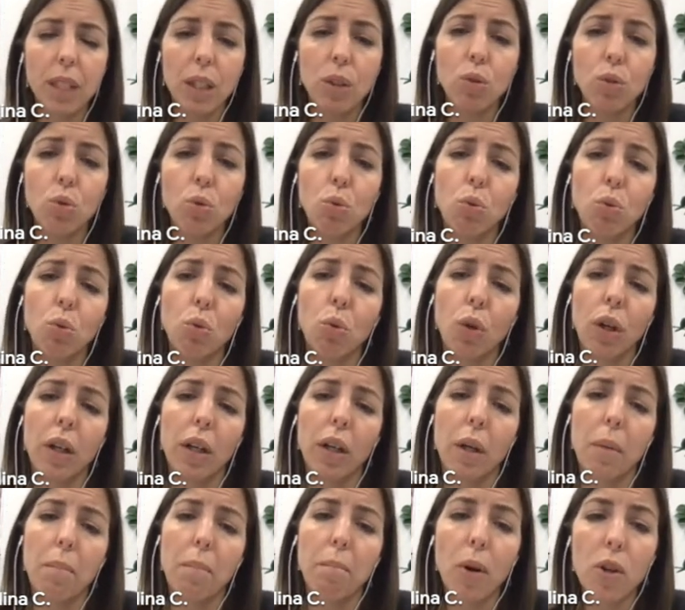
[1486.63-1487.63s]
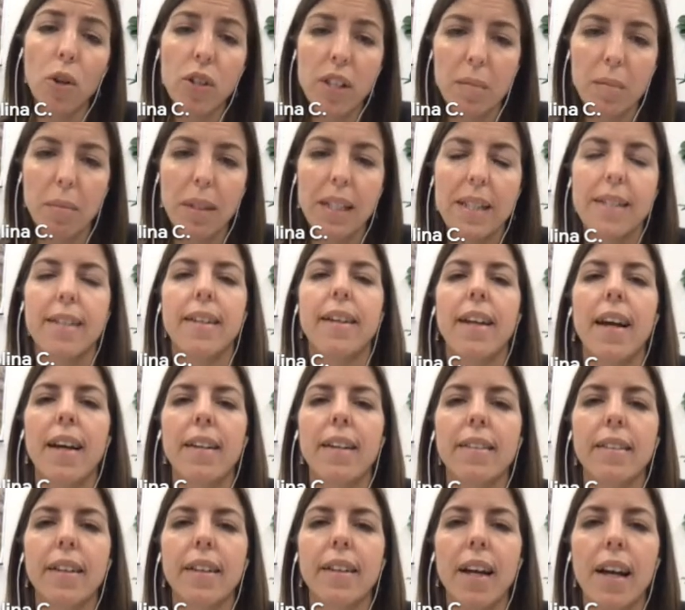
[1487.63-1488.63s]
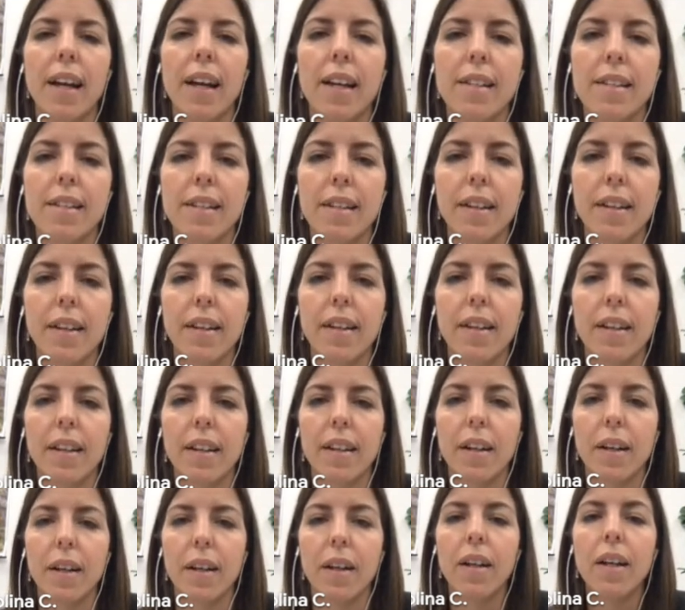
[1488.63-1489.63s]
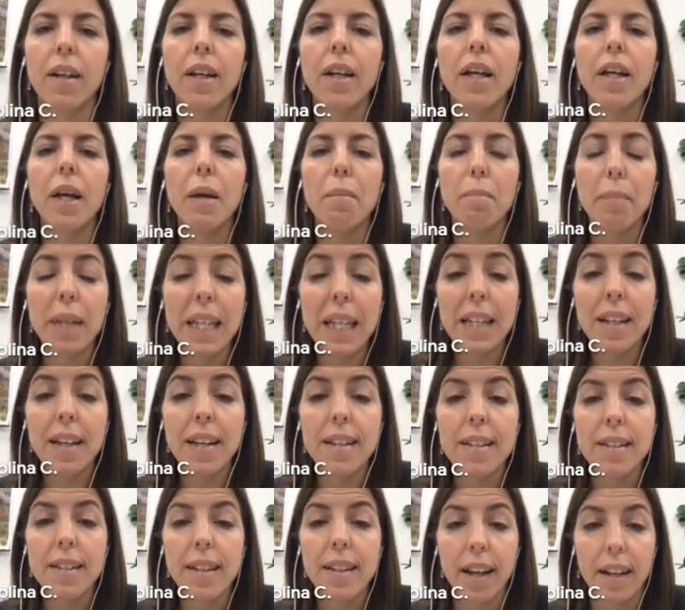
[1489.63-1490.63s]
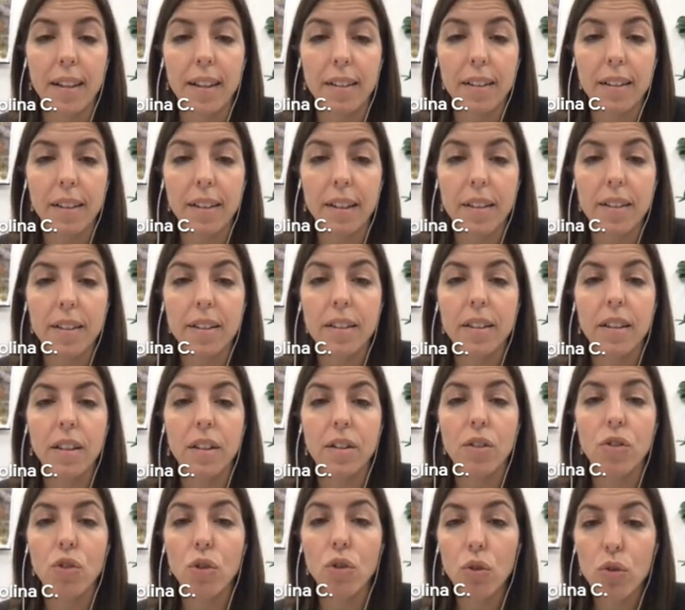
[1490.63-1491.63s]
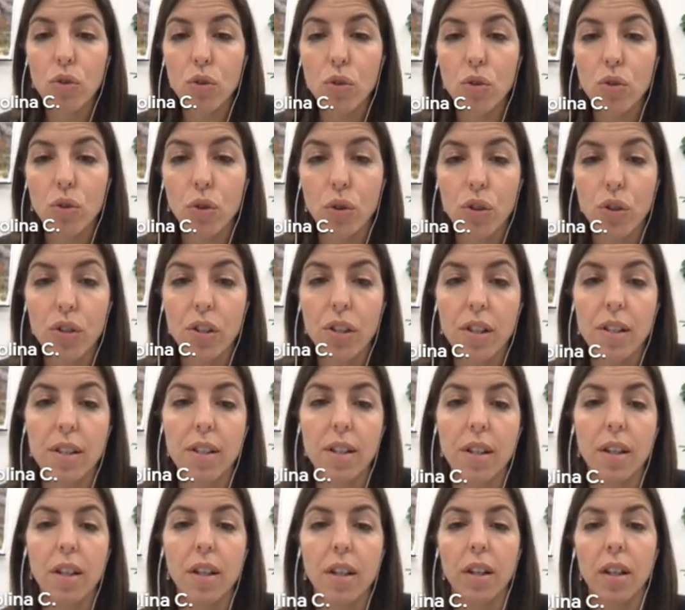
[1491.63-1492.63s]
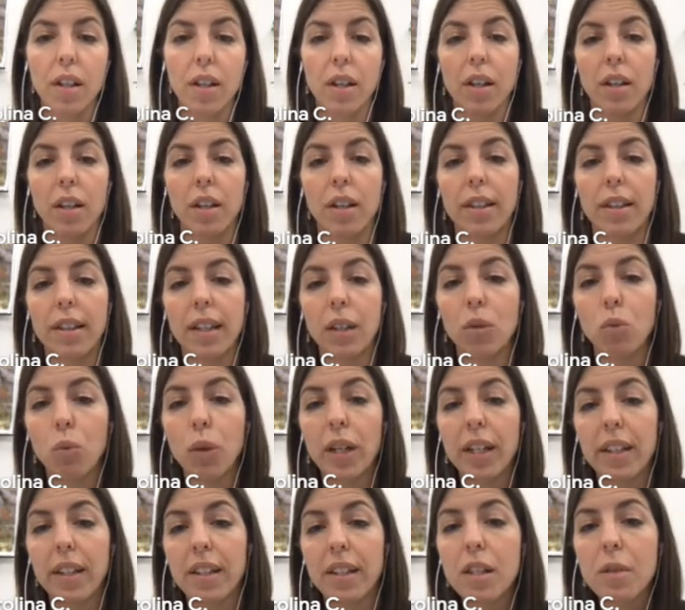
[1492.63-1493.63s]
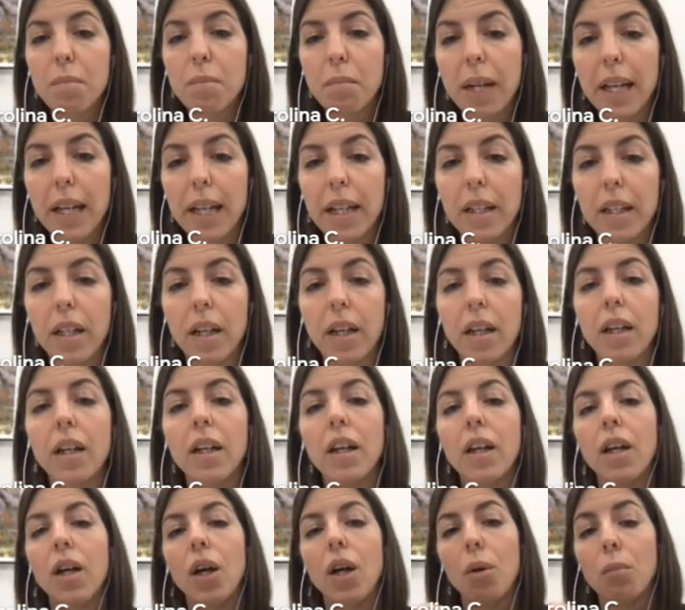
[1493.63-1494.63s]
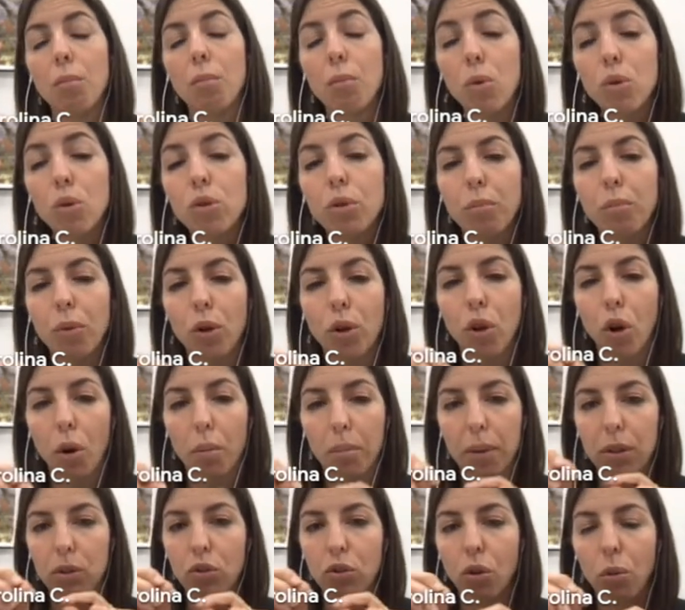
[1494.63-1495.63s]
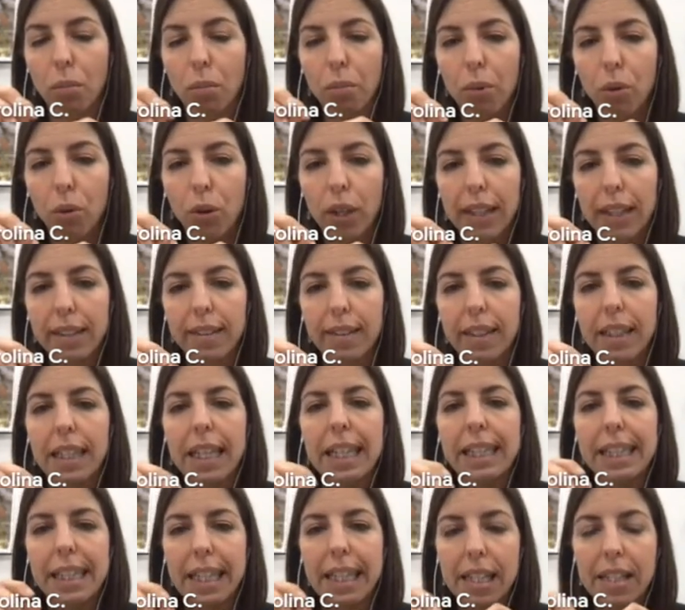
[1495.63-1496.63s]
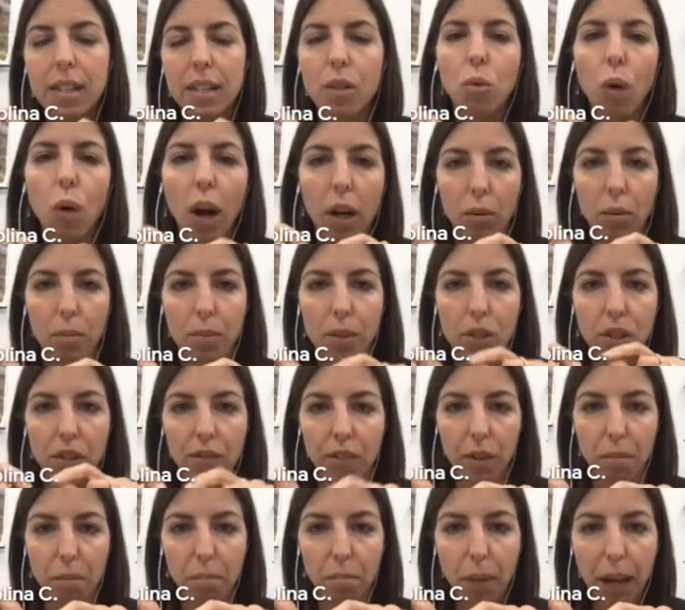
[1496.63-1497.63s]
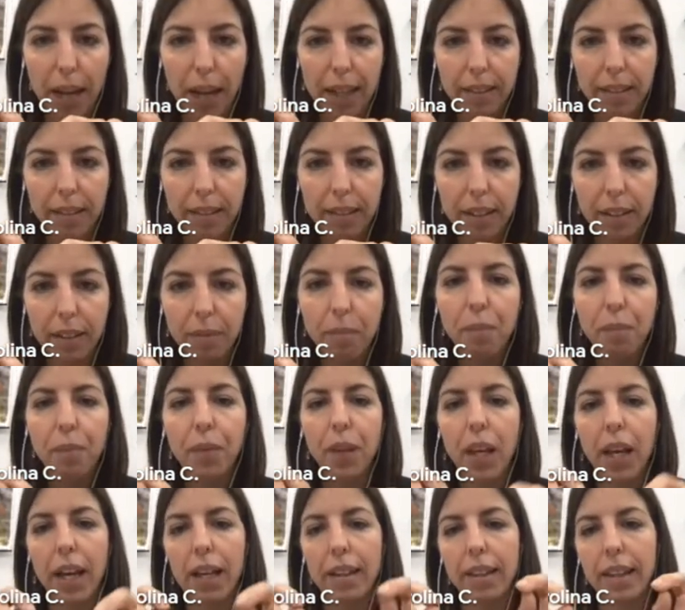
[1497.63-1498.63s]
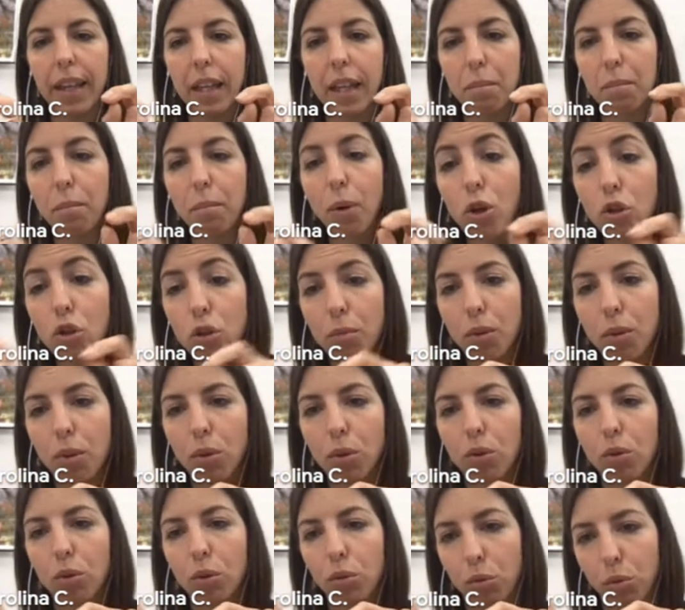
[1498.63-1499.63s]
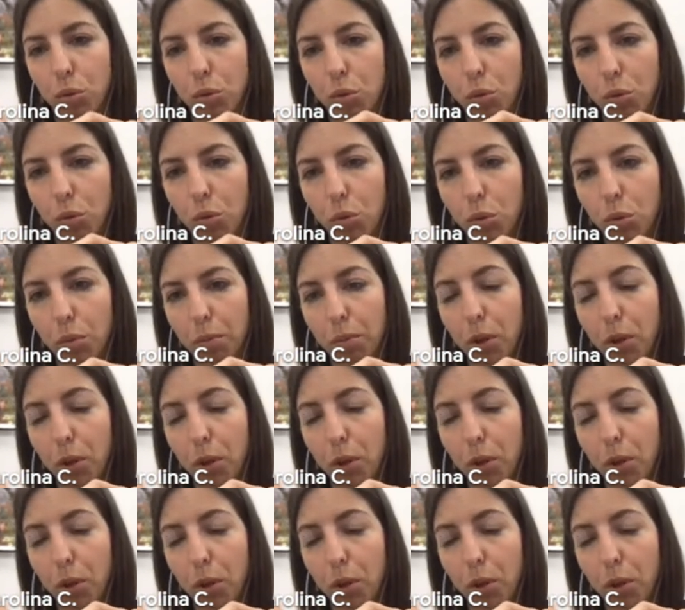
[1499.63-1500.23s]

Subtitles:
to possibly select as MIlli-LEnses candidates those sources that were displaying multiple compact components in at least one observing band, and then possibly to